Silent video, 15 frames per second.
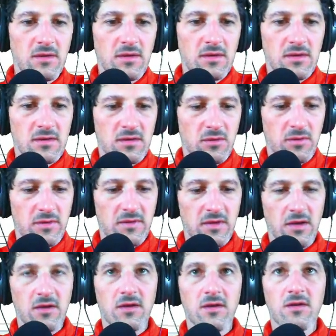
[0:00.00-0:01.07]
So we
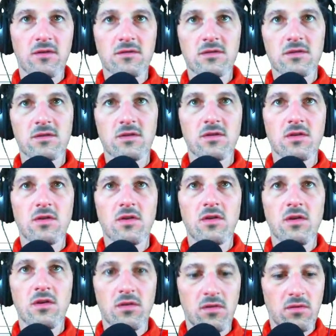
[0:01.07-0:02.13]
say const
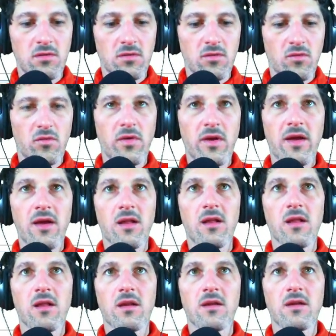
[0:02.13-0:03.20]
new
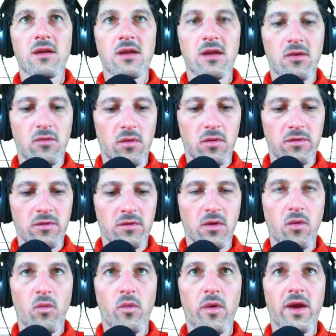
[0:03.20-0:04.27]
rel equals
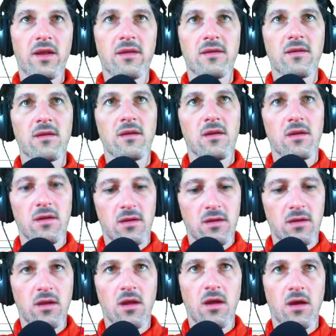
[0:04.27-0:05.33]
await
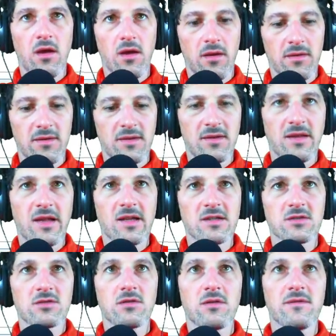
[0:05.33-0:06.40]
data
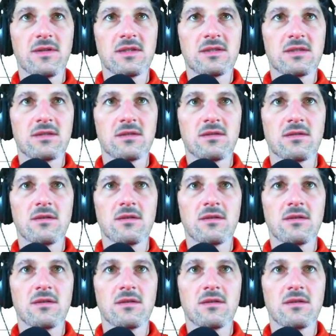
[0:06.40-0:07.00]
service